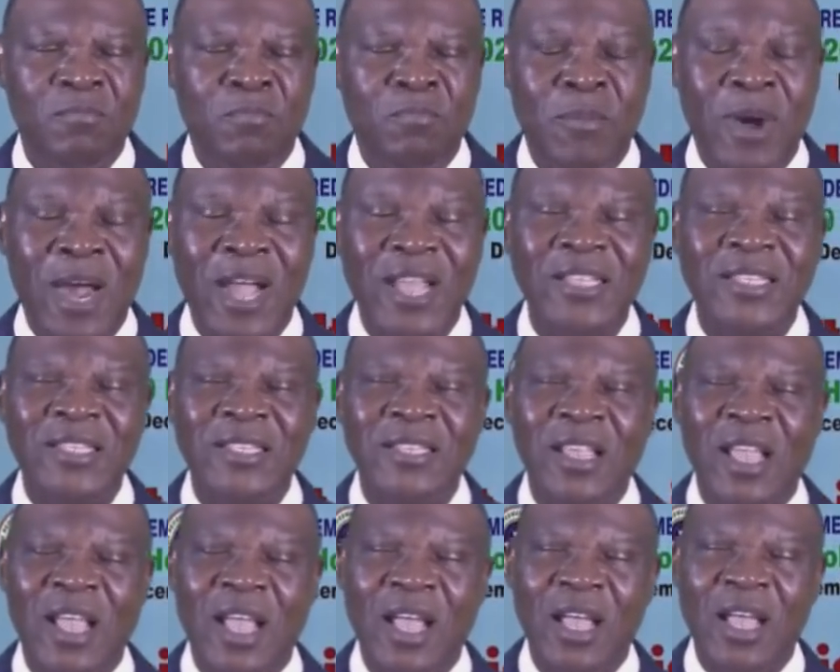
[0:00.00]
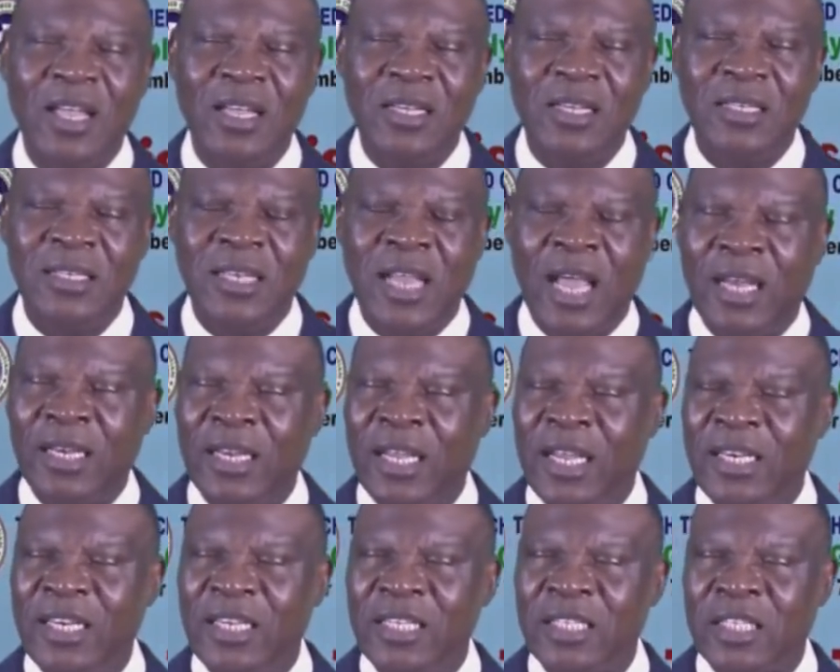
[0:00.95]
mightier than
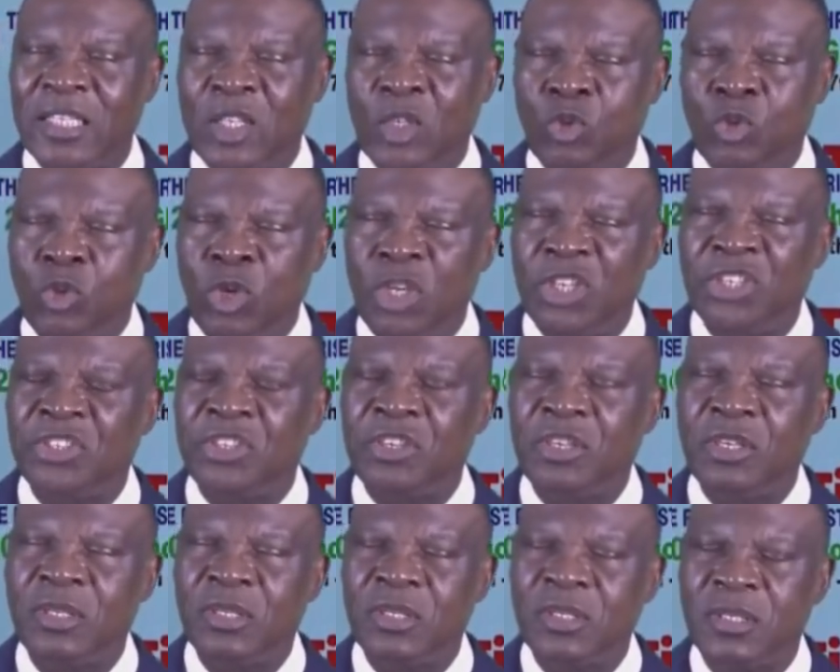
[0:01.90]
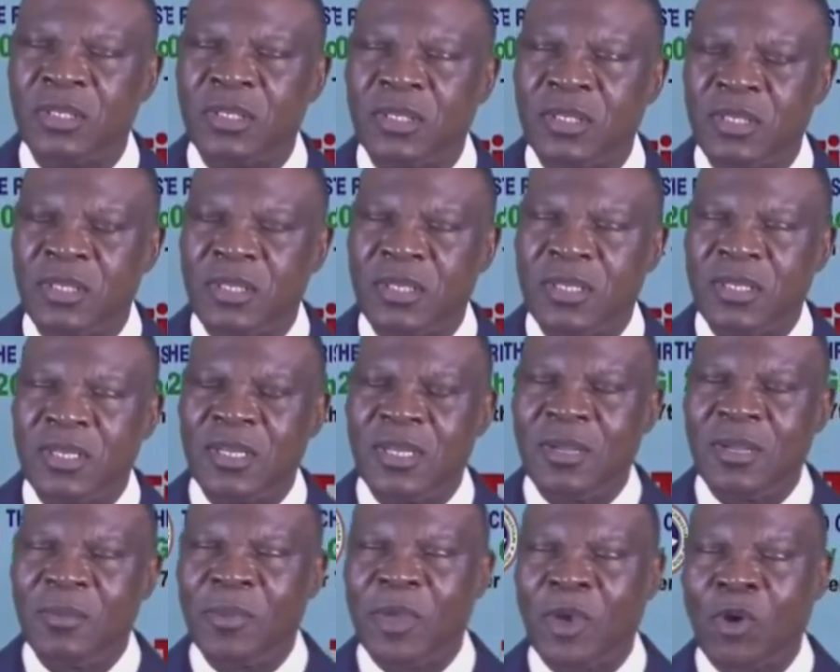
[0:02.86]
any situation,
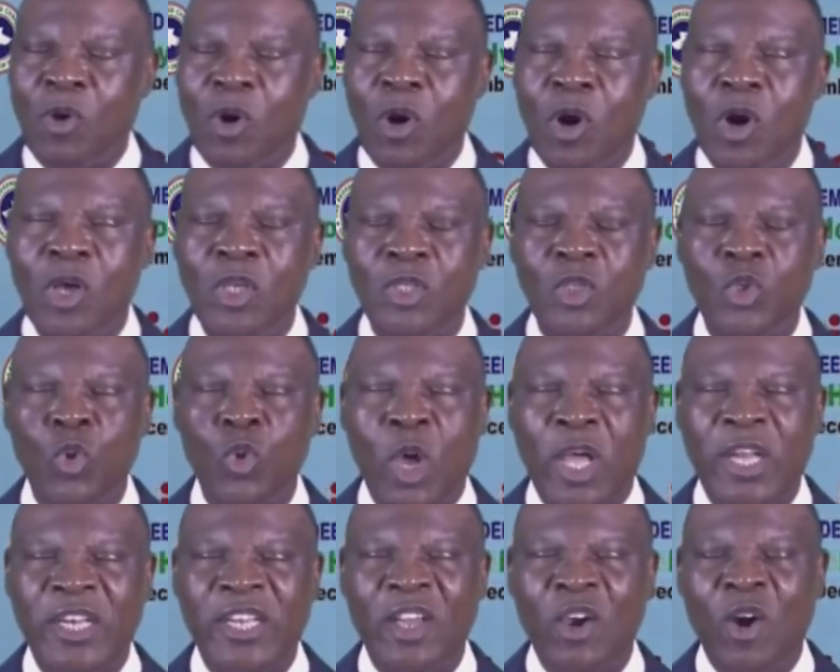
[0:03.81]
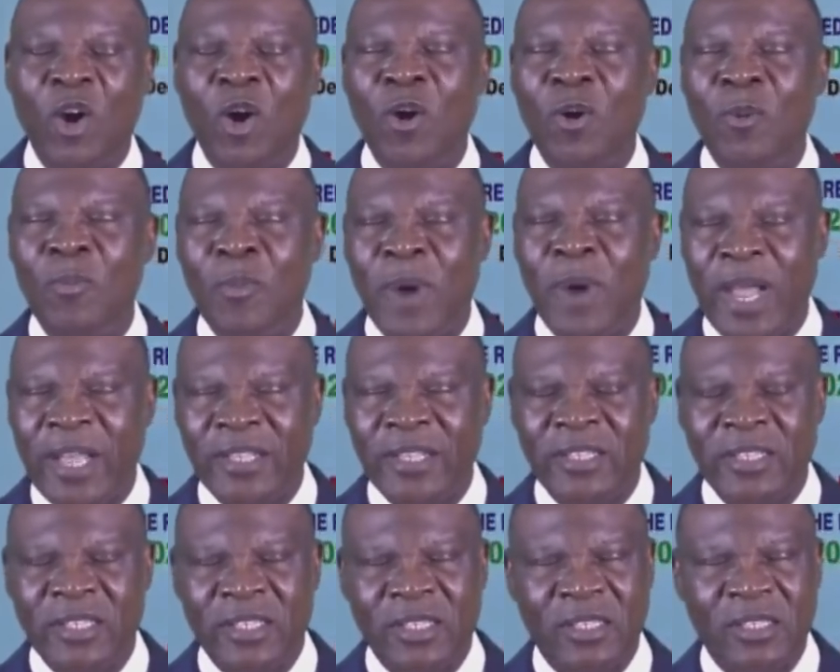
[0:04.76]
because you are the
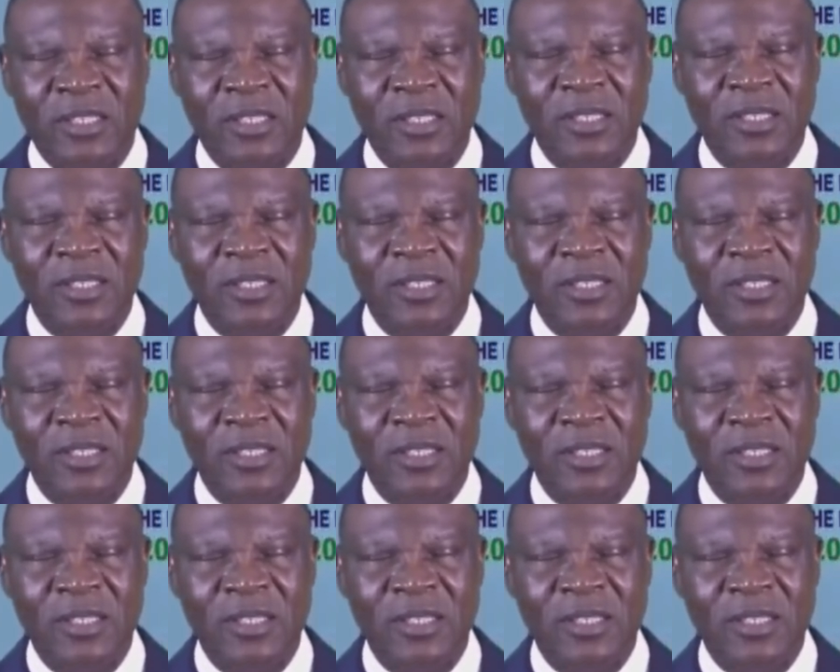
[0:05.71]
Almighty.